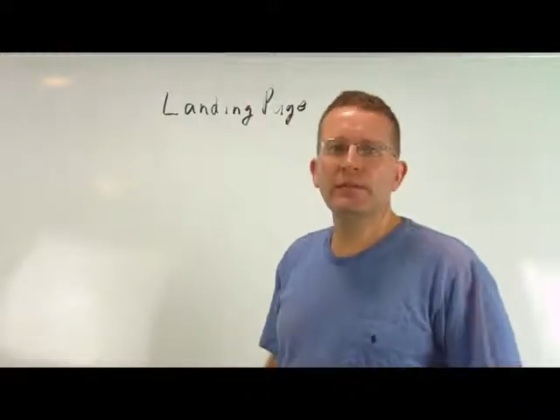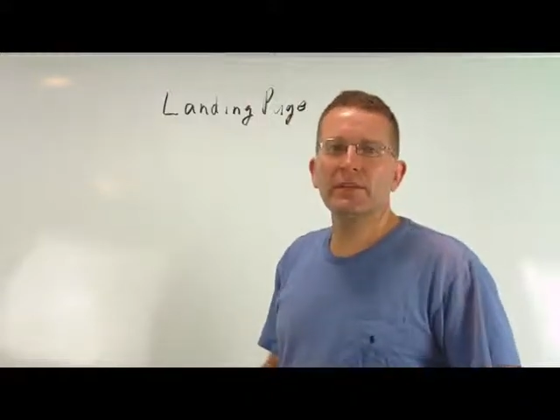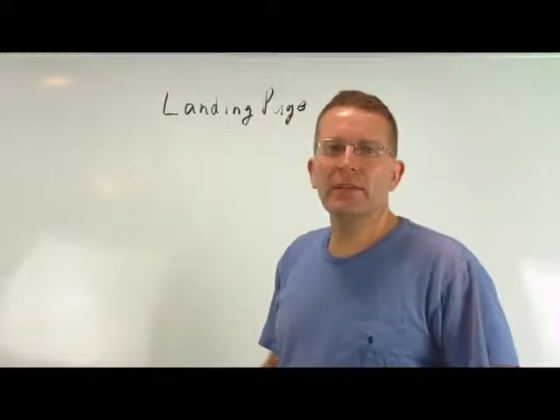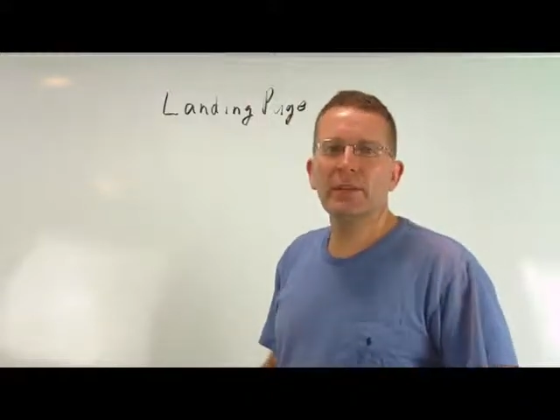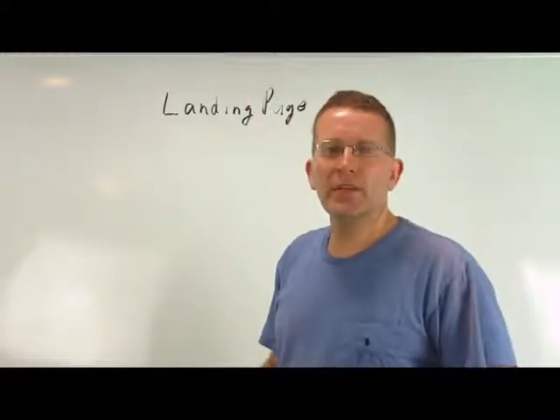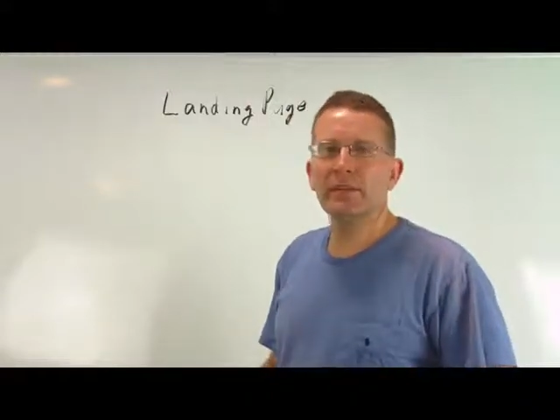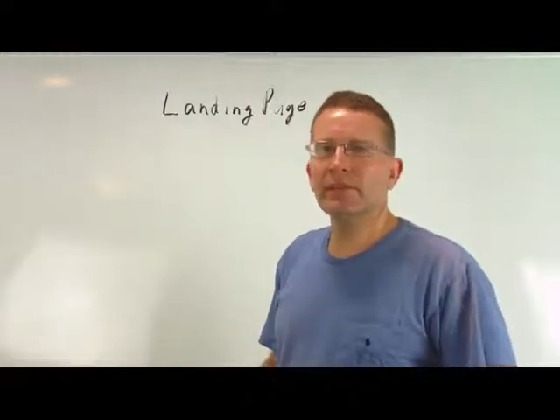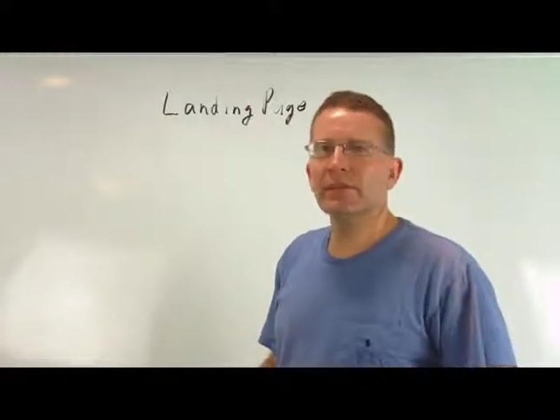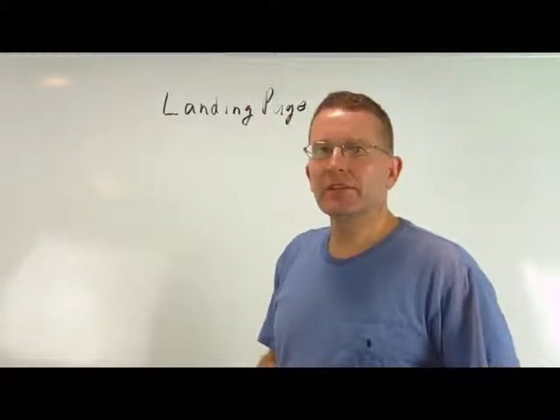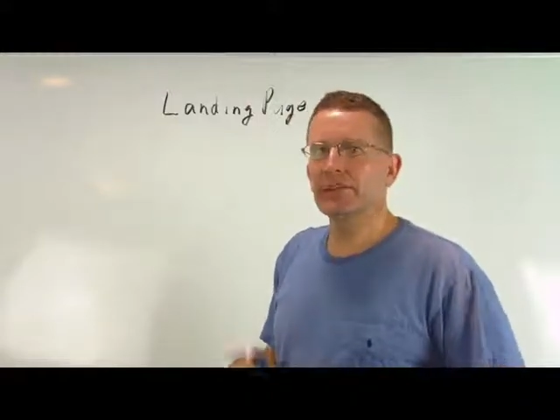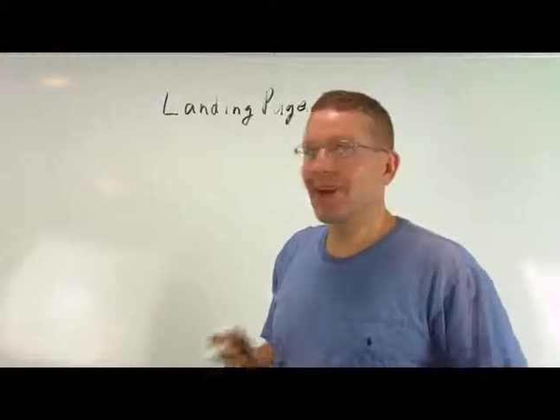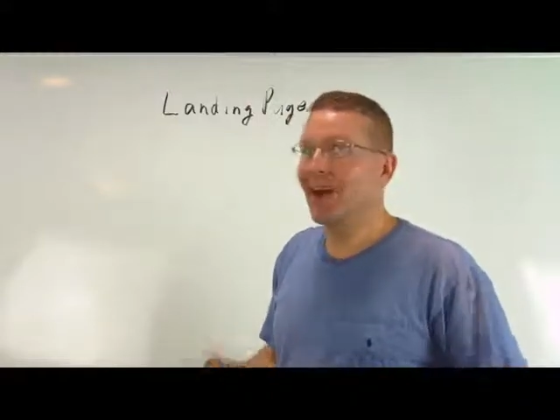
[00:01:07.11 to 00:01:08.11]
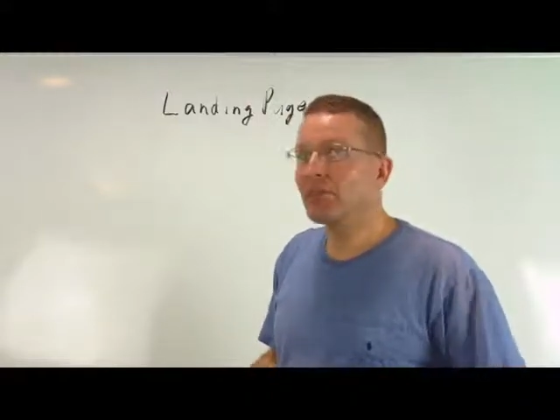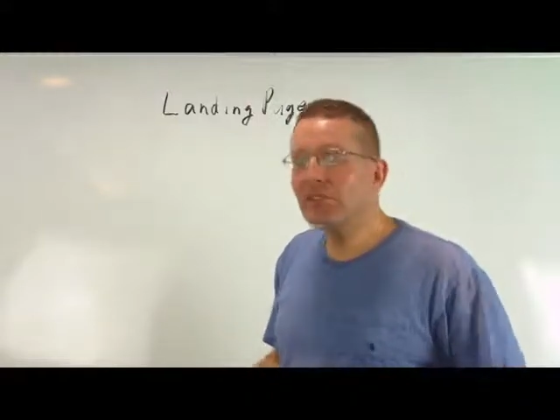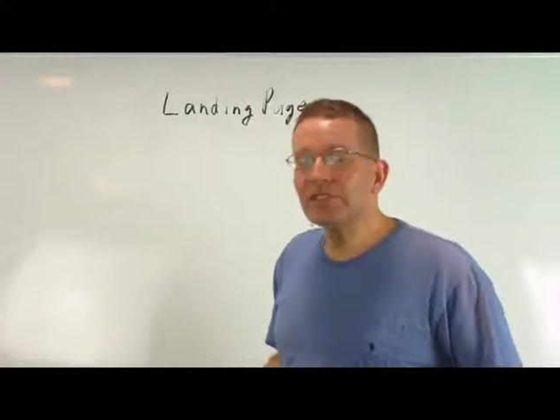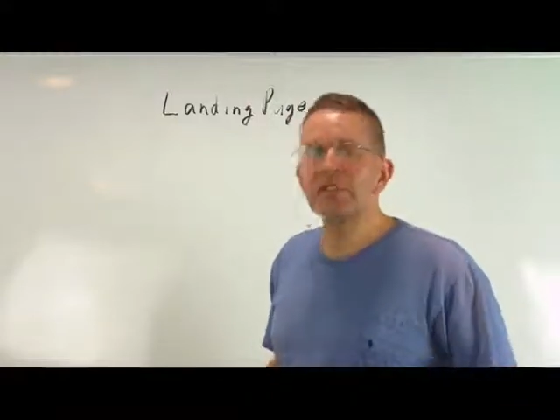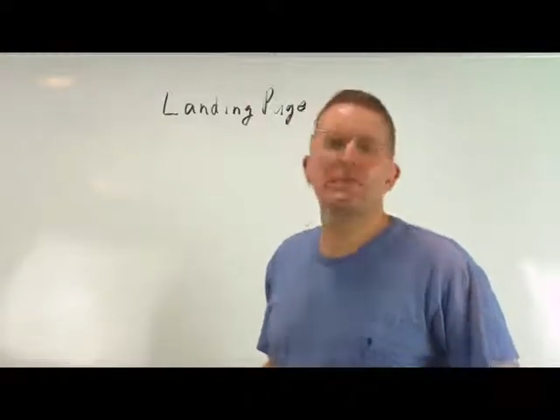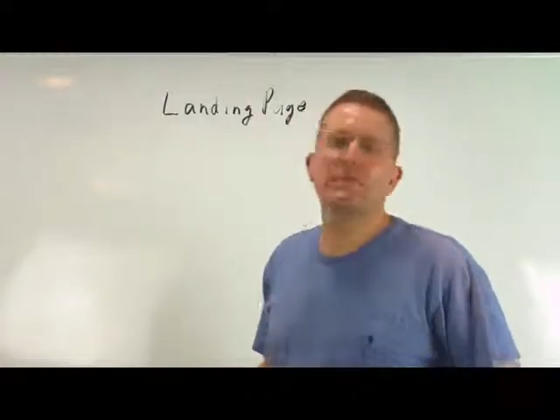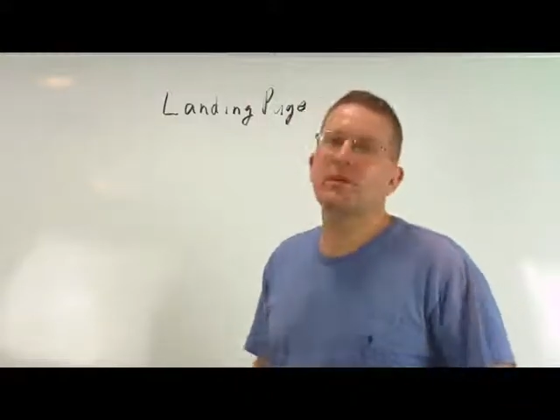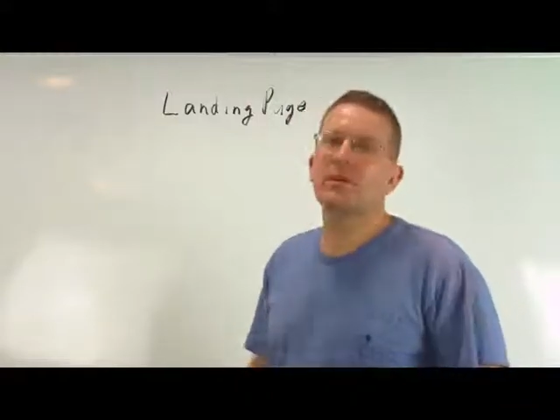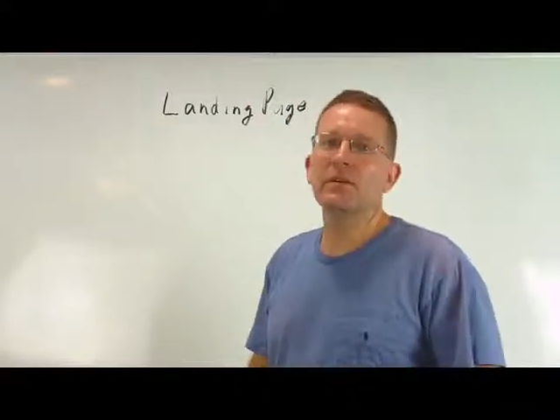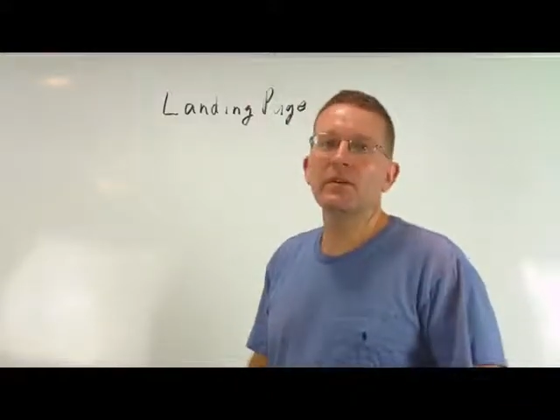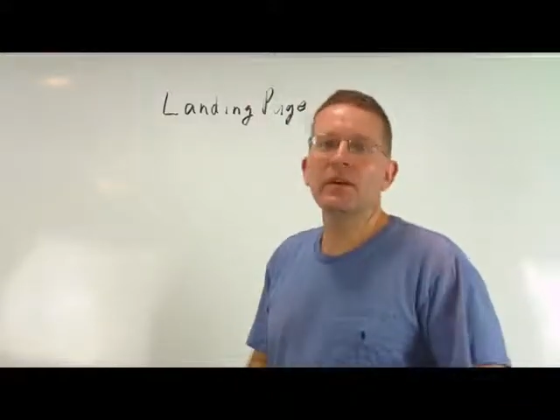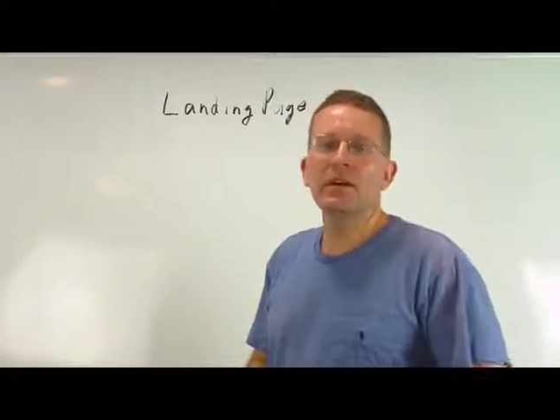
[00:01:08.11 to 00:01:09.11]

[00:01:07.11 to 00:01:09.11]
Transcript: and ground zero